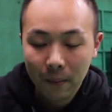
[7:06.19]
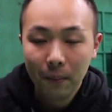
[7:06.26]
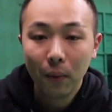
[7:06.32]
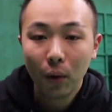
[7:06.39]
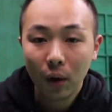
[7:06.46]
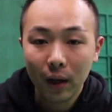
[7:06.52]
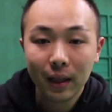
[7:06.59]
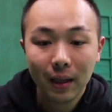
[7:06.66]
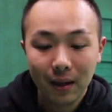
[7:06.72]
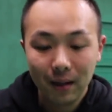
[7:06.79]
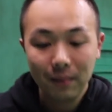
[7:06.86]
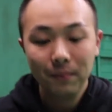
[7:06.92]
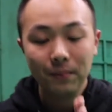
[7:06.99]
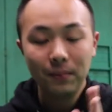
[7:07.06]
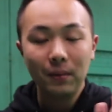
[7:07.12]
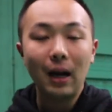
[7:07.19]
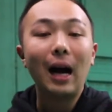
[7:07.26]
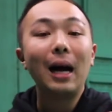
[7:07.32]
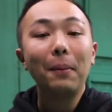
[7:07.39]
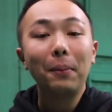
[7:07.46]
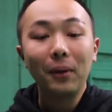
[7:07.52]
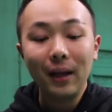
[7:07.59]
more on
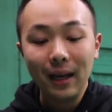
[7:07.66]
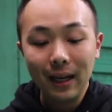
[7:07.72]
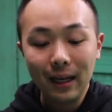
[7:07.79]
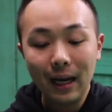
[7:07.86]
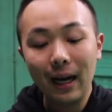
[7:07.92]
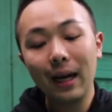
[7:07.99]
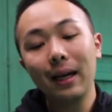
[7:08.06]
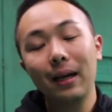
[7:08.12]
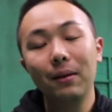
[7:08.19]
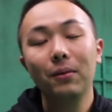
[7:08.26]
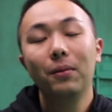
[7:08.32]
I